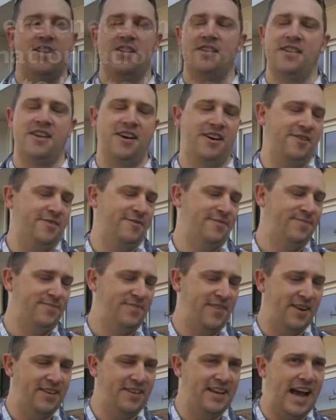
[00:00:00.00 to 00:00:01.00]
No,
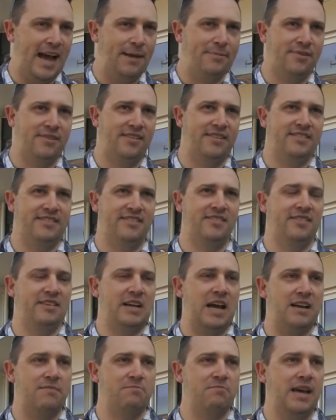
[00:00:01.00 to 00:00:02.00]
there absolutely is
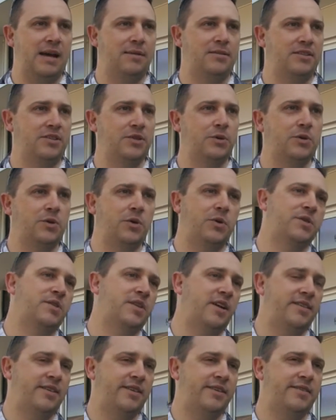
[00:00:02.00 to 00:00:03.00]
not. Being able to do a course
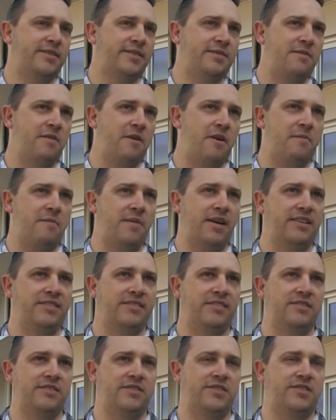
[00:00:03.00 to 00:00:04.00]
like this makes
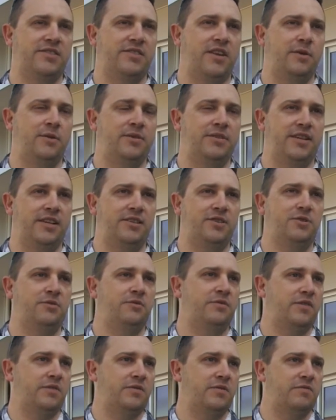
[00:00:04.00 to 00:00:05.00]
it so essential
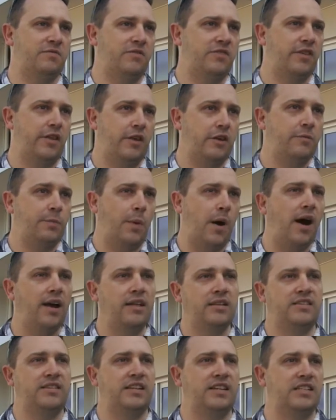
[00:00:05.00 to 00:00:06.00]
for those
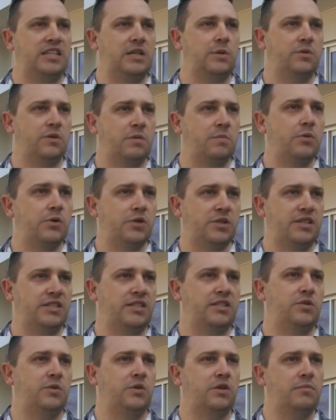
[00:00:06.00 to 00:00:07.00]
pilots that actually want to push this
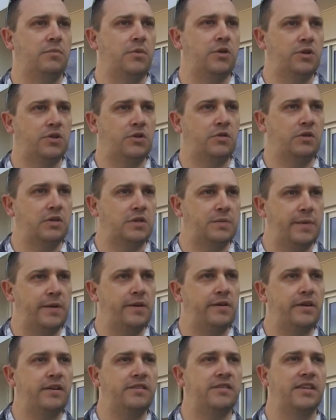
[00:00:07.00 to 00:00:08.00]
into a commercial
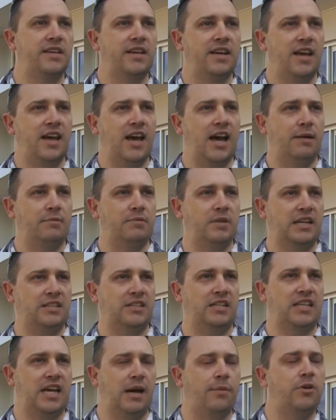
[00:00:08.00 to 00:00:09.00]
experience, to
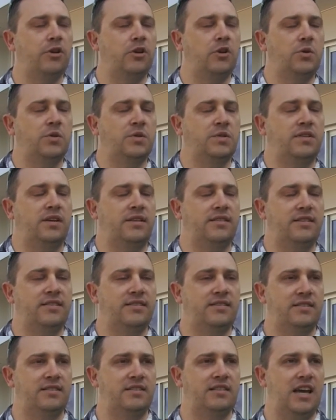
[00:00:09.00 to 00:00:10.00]
actually come on a course like
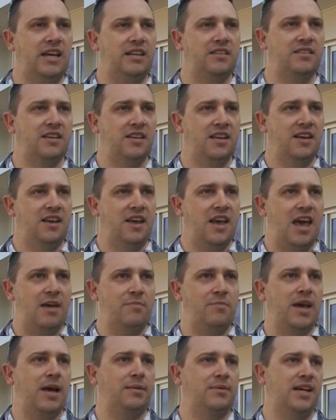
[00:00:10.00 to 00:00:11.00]
this and
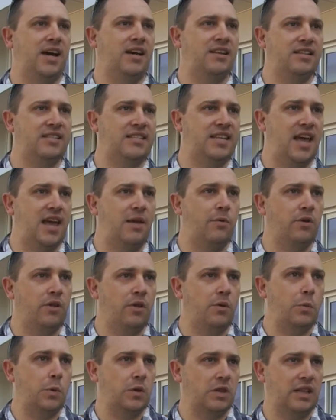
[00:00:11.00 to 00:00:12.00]
be able to understand
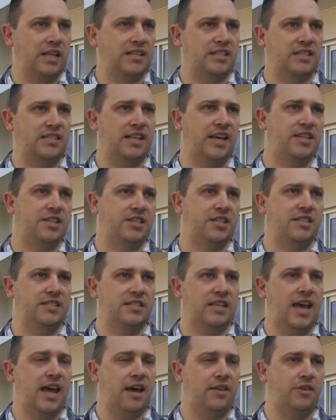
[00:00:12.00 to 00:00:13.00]
what the legislation is
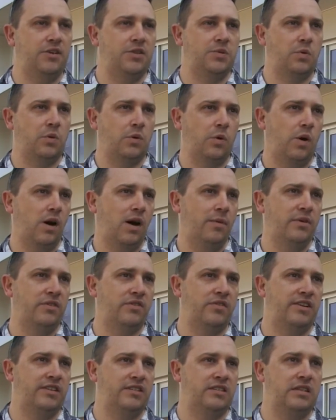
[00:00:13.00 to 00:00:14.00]
and how those requirements
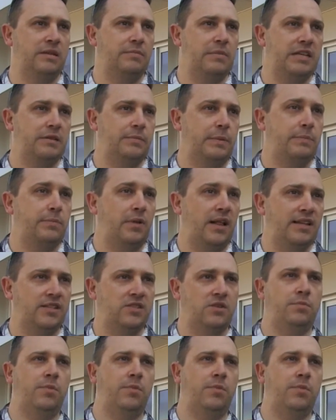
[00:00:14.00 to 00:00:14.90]
are actually need to be placed on